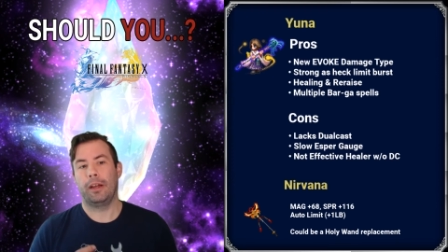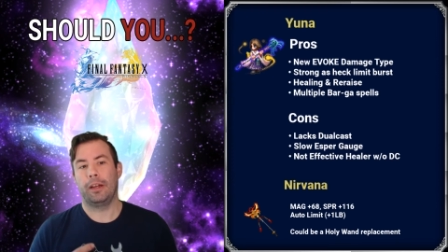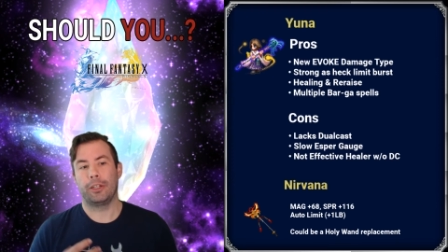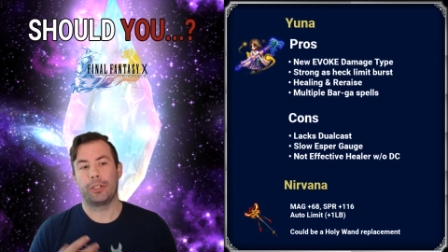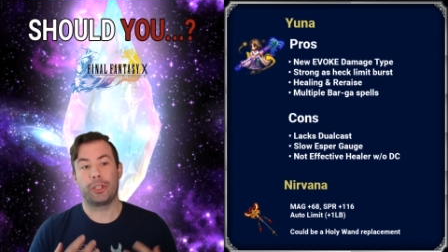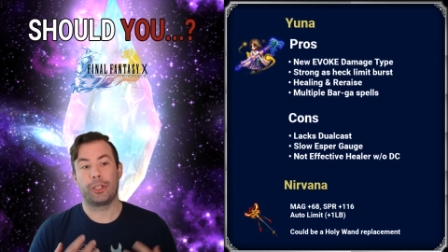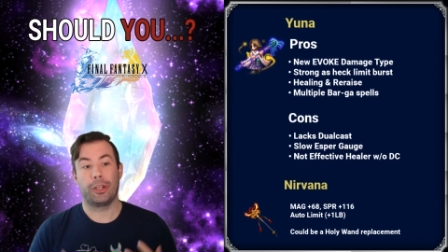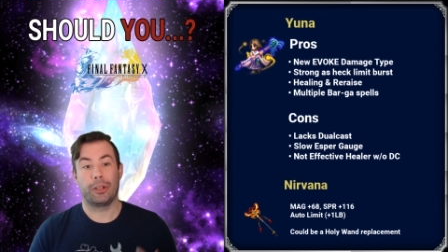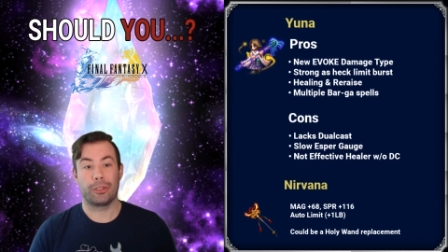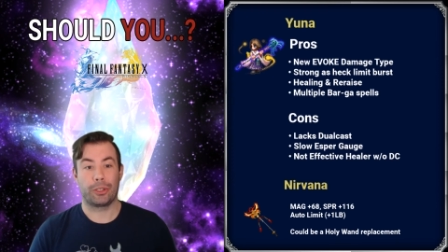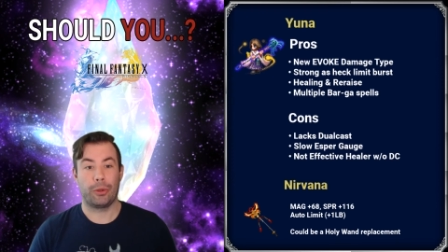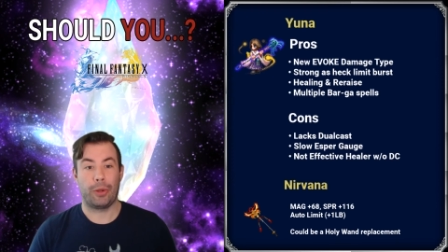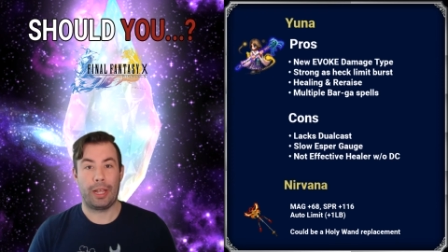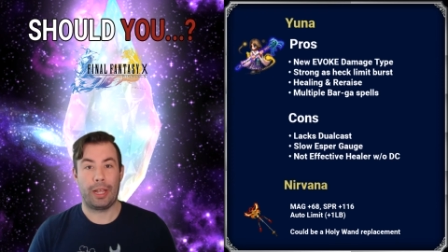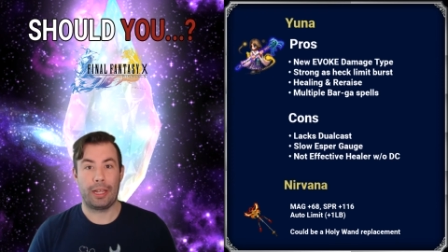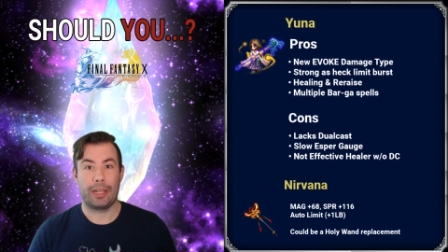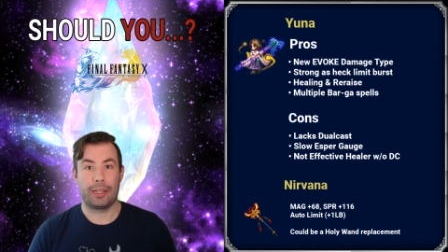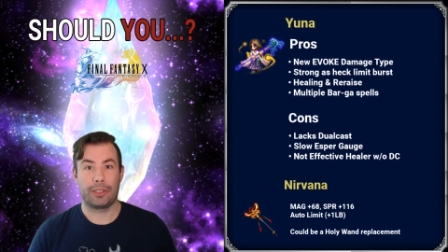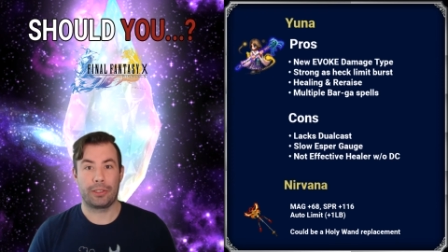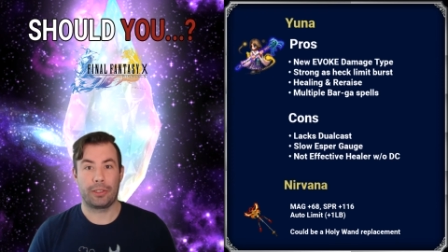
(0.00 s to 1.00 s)
She also
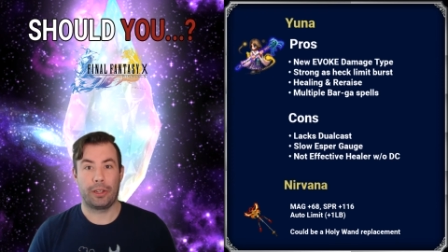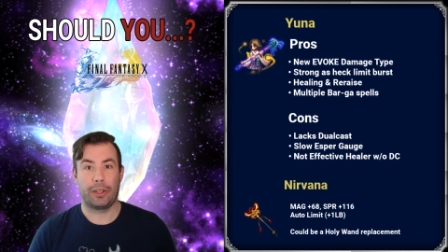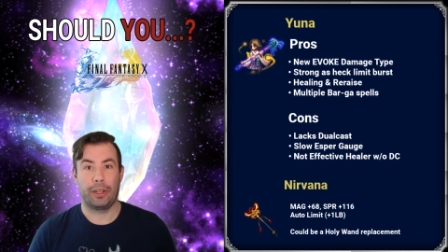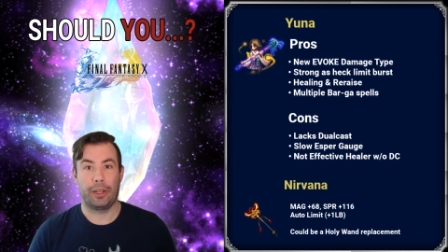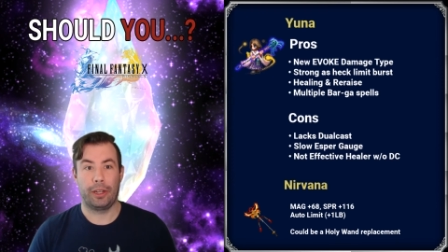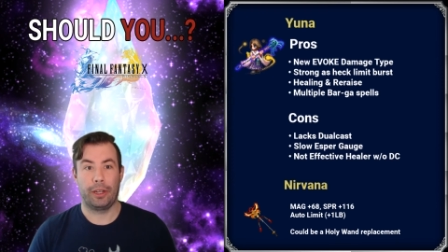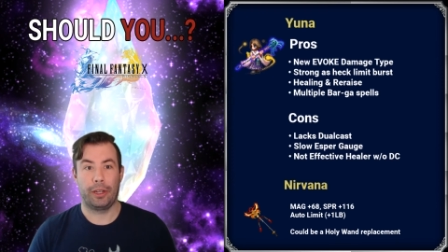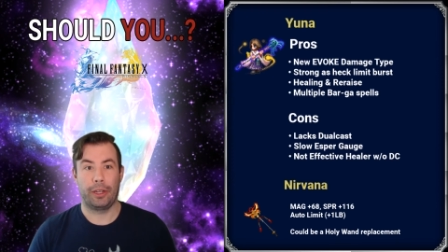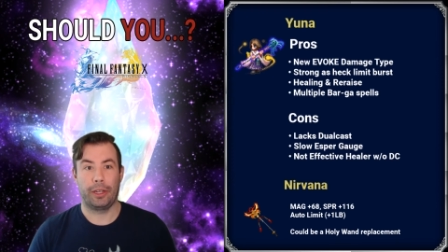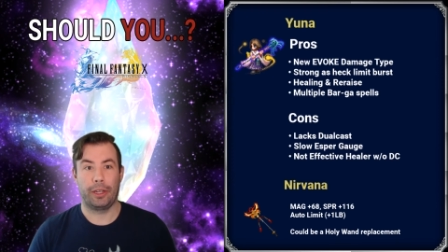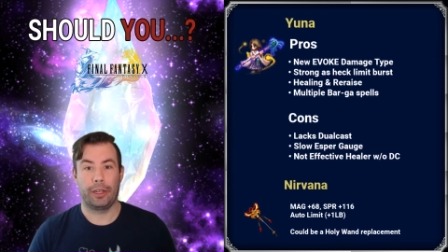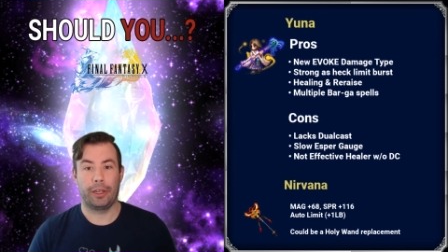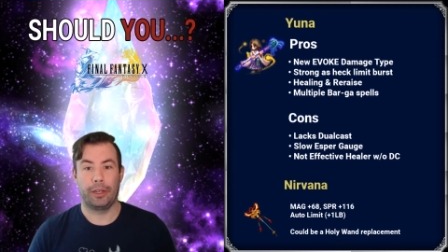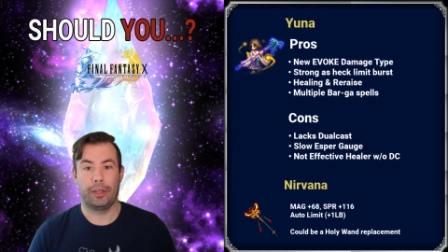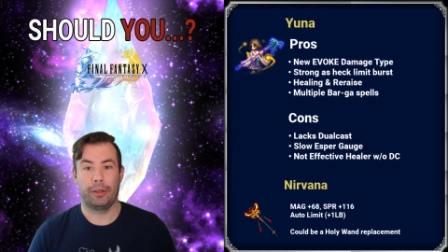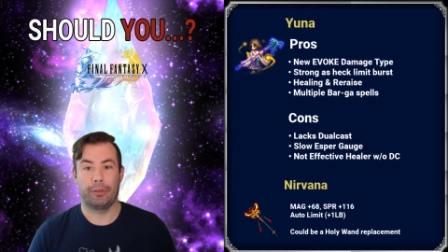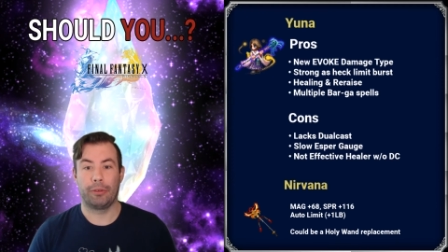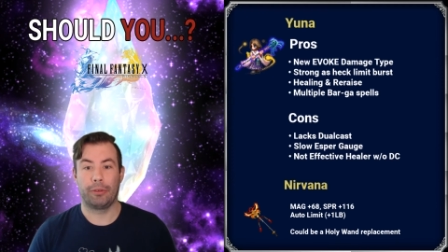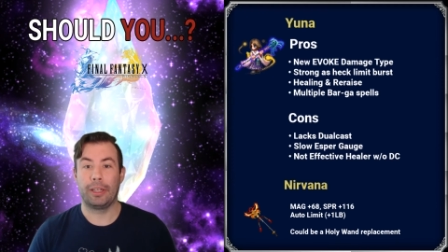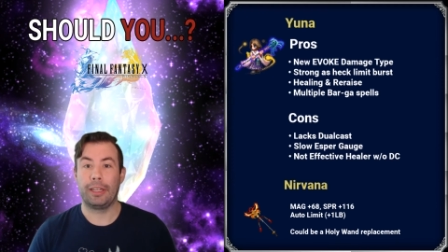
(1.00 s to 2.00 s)
has a
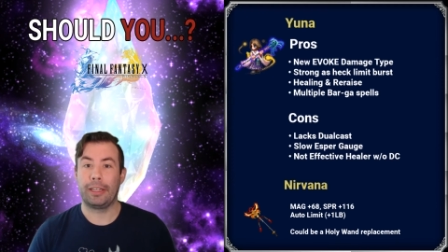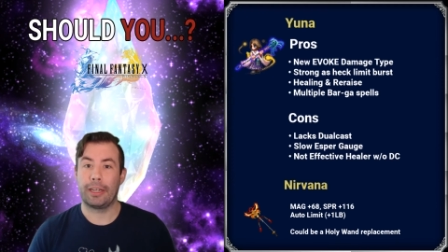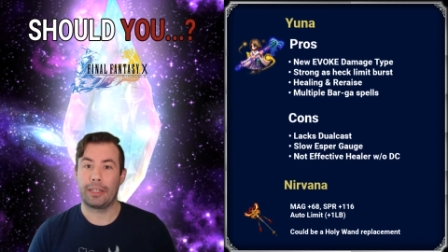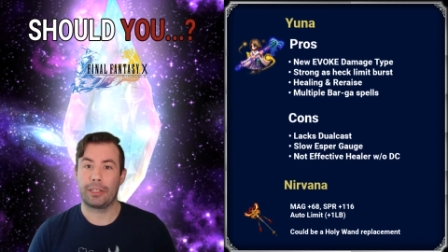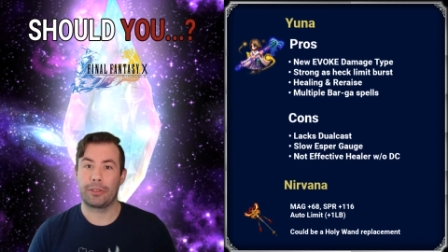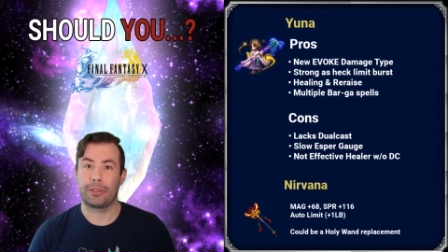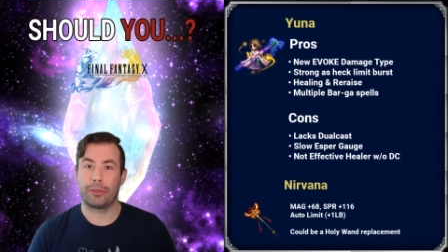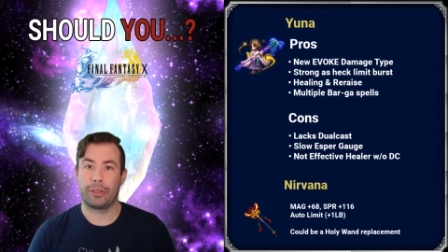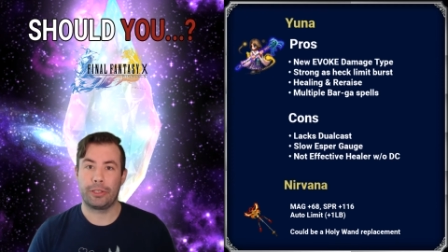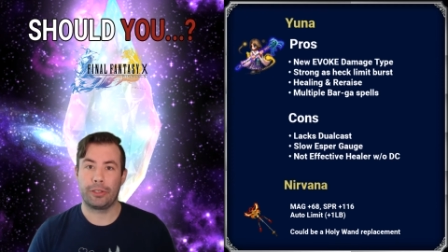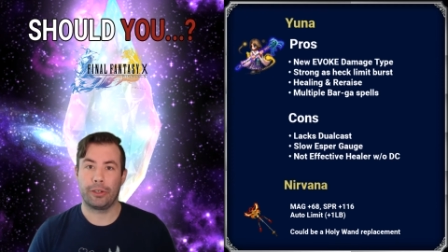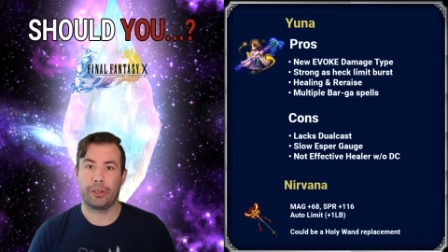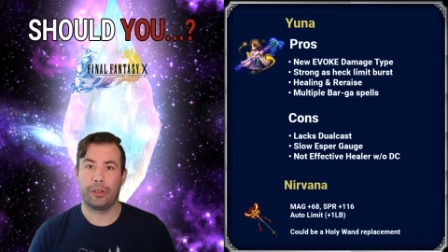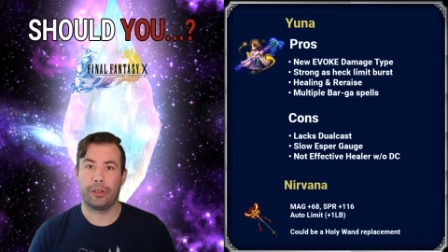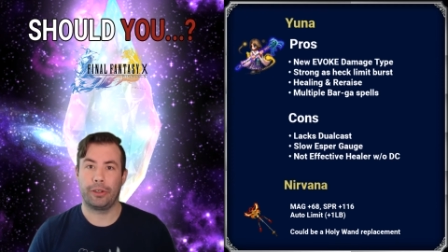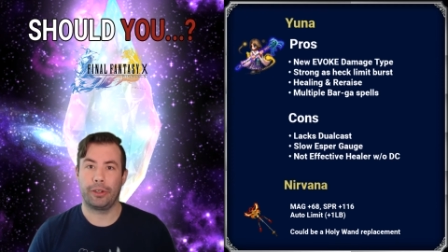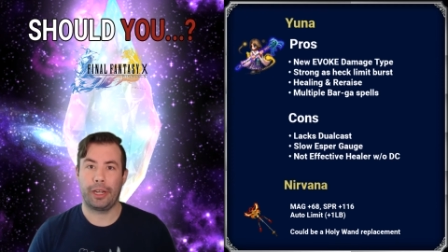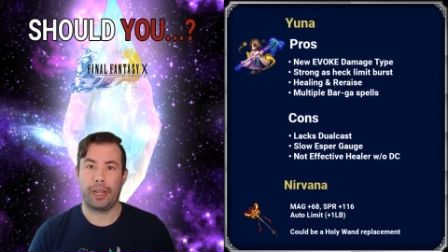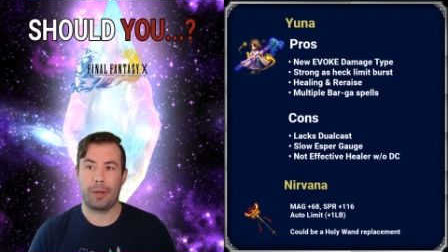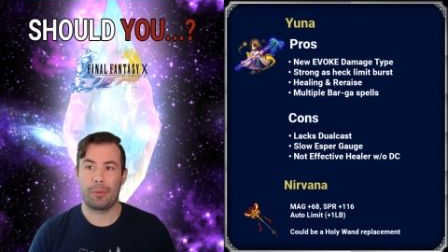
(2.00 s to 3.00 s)
really nice 3-turn,
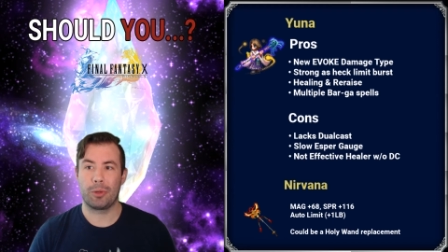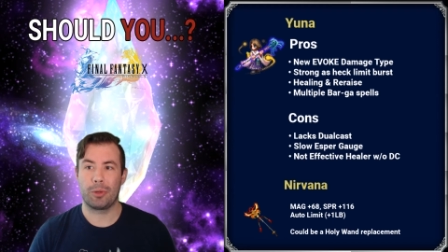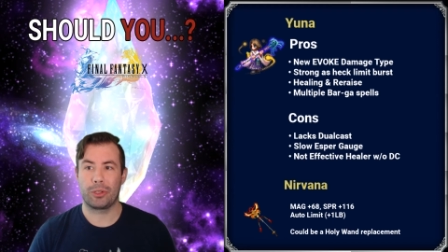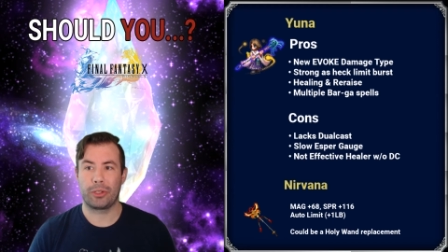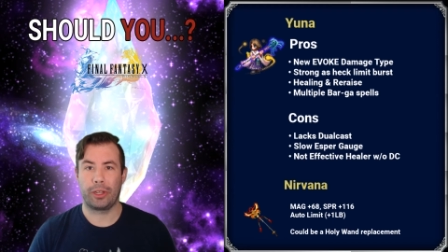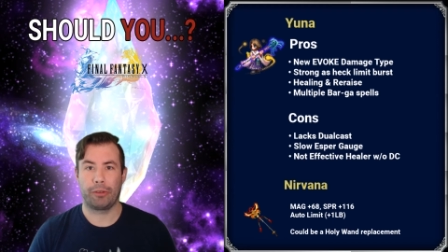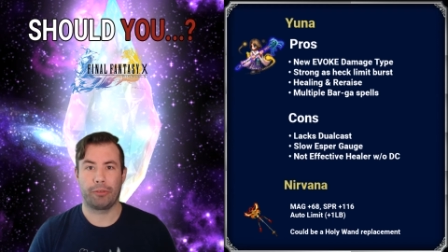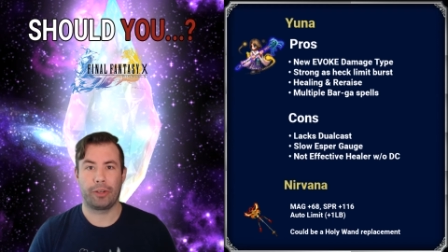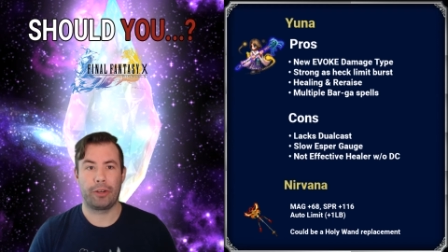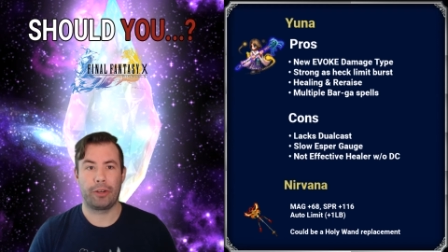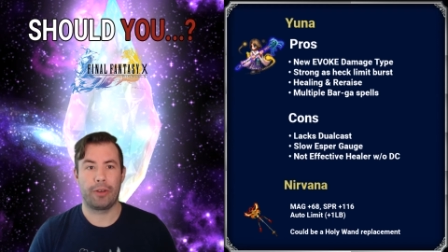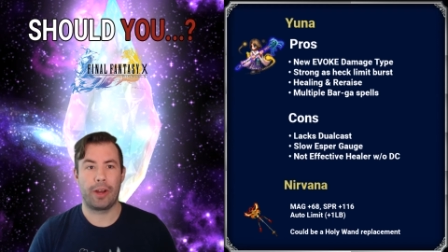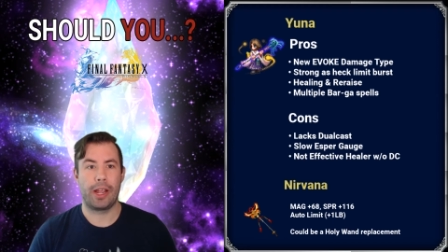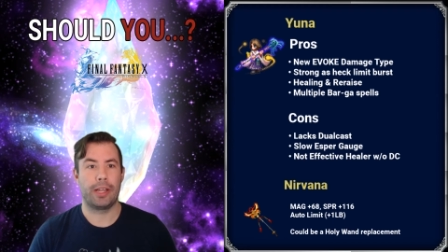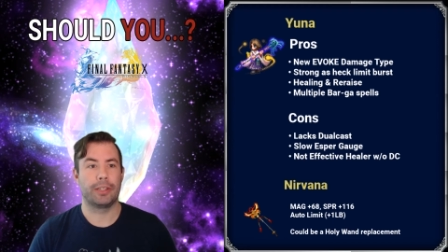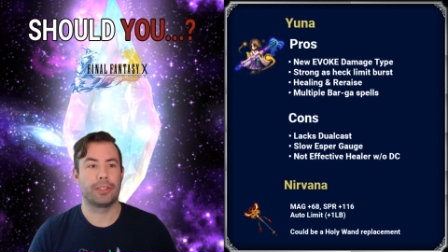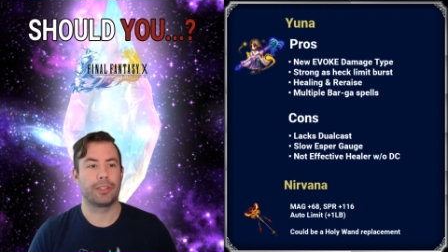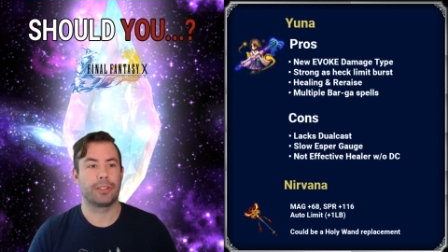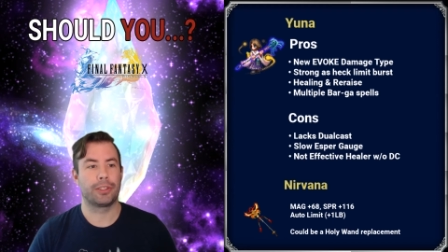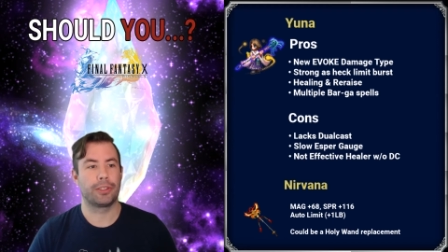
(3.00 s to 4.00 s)
80%
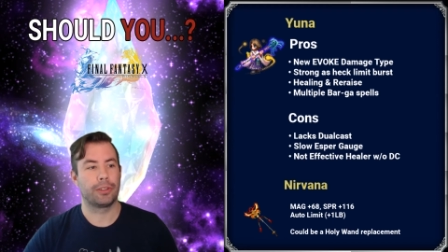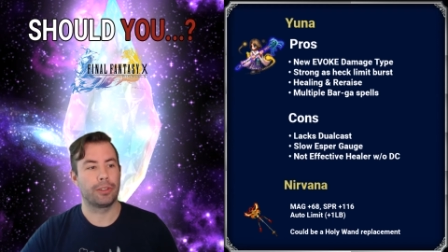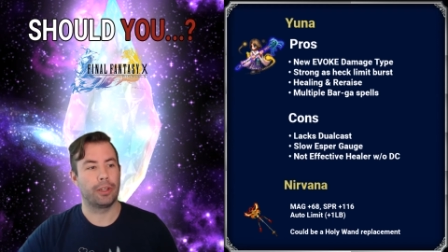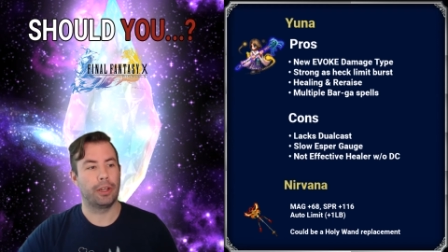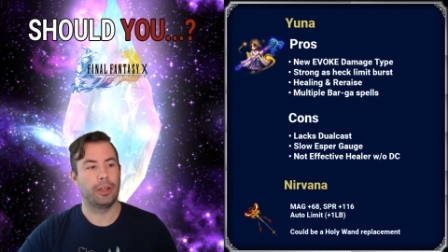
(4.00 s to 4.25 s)
re-raise,